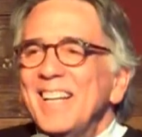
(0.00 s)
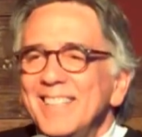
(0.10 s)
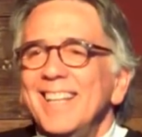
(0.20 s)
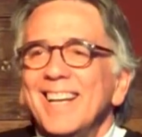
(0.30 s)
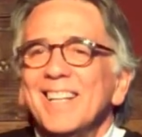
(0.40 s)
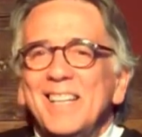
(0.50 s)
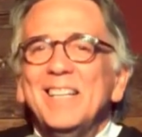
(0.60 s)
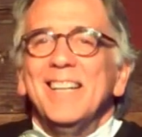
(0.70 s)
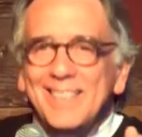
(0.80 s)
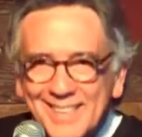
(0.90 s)
nail
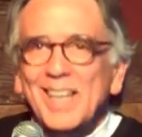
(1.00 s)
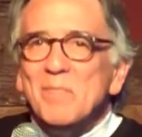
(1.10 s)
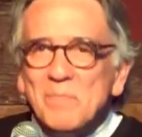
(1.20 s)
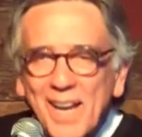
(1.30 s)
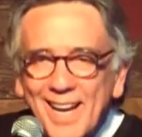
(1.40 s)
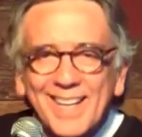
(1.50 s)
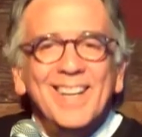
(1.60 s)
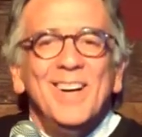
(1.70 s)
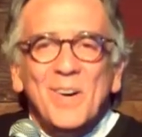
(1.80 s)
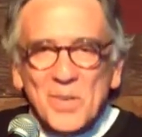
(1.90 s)
in a tent peg
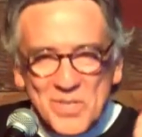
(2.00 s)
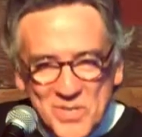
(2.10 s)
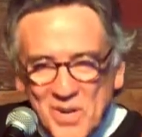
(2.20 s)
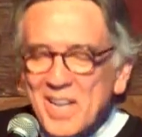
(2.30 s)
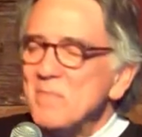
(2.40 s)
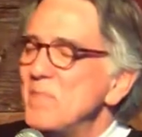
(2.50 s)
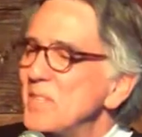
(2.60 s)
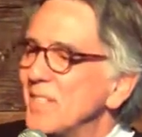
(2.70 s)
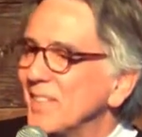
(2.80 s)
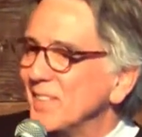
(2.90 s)
or strike a
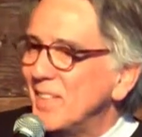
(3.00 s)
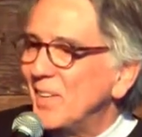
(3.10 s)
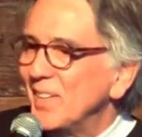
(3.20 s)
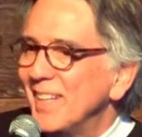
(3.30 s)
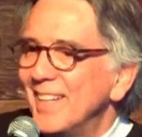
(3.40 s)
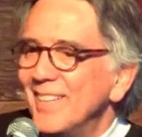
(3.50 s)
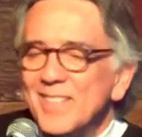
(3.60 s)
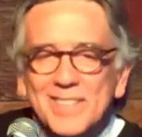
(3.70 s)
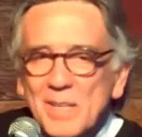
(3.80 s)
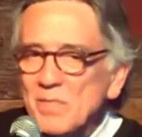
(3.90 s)
musical note,
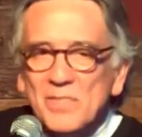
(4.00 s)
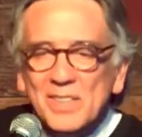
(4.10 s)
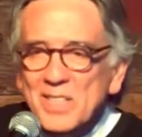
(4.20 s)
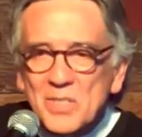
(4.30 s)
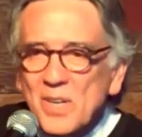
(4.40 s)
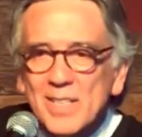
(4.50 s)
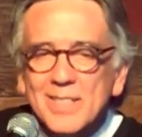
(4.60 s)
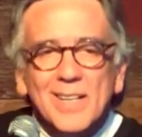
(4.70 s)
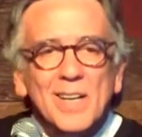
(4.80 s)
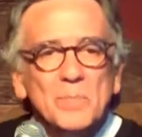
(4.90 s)
which seems really
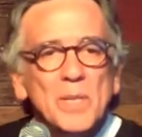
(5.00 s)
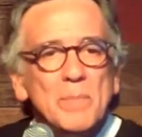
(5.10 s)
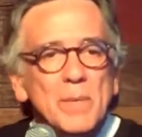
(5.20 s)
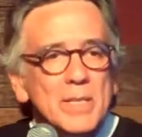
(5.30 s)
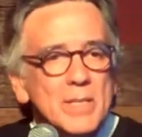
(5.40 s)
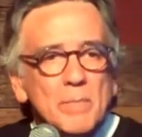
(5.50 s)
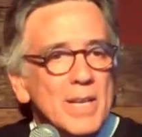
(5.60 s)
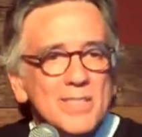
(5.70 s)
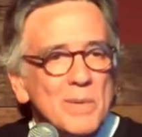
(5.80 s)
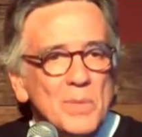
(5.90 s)
strange to us, but it means to
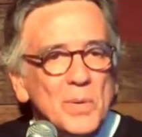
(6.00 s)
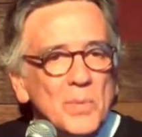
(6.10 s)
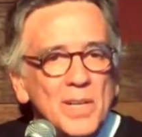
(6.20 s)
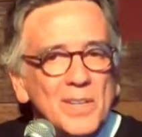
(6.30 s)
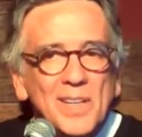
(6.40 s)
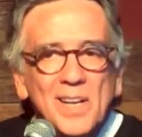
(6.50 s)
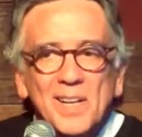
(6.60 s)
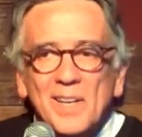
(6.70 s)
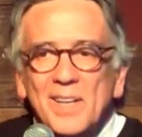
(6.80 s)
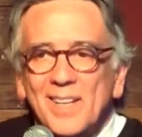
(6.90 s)
make something real.
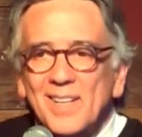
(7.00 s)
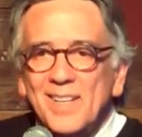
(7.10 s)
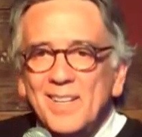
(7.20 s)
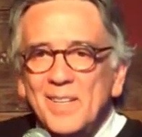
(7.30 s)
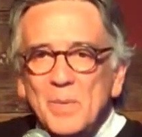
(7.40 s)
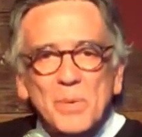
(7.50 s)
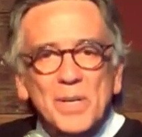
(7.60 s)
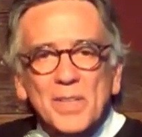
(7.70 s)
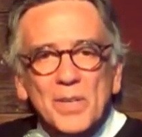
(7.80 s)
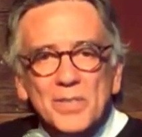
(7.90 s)
You
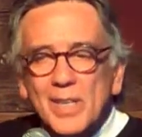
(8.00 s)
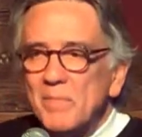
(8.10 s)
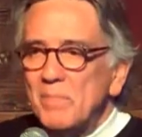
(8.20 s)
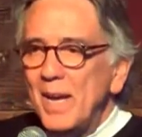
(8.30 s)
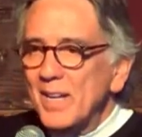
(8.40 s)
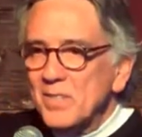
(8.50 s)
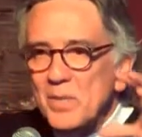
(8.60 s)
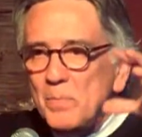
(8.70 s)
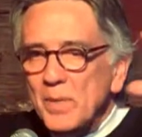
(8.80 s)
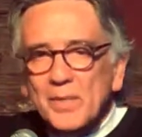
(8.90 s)
put in those tent pegs,
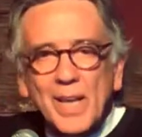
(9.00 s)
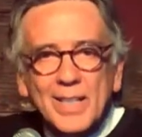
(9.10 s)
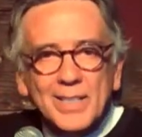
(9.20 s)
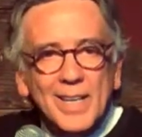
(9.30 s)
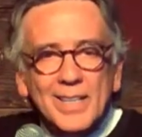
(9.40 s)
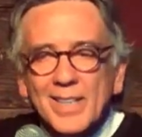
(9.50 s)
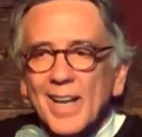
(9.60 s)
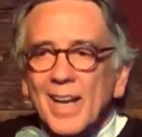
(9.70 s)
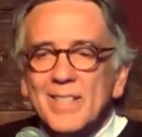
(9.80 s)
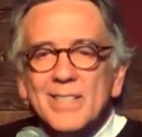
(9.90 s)
you build that tent,
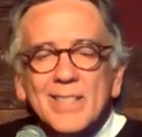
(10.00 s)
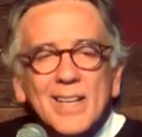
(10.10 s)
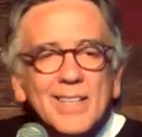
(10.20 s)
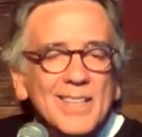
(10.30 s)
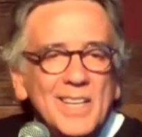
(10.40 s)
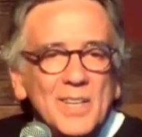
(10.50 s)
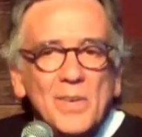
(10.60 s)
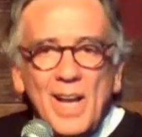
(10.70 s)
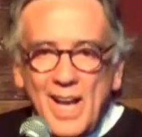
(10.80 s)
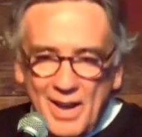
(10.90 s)
and suddenly
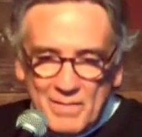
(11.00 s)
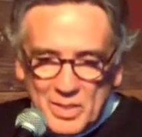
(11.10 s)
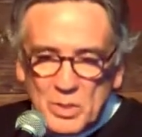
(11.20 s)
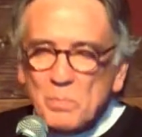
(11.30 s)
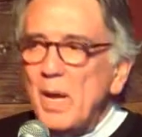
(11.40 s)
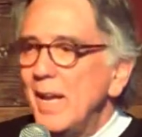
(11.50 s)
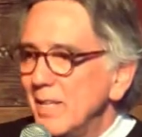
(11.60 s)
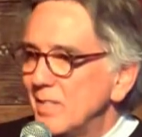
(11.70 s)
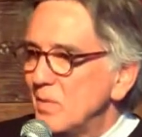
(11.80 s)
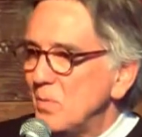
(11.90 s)
you have a
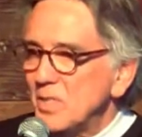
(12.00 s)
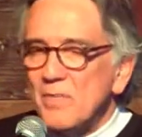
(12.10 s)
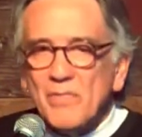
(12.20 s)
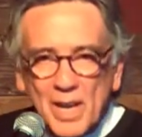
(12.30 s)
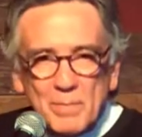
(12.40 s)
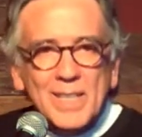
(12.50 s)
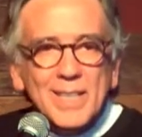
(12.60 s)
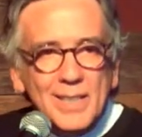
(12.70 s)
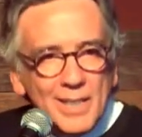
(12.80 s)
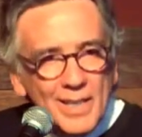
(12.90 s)
space in which a family
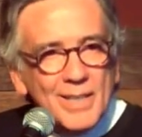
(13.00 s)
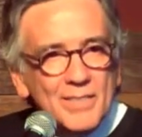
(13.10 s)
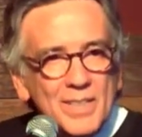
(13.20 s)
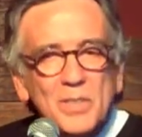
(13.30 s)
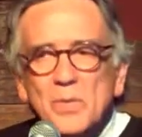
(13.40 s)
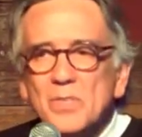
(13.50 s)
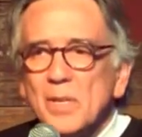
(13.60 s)
can live and do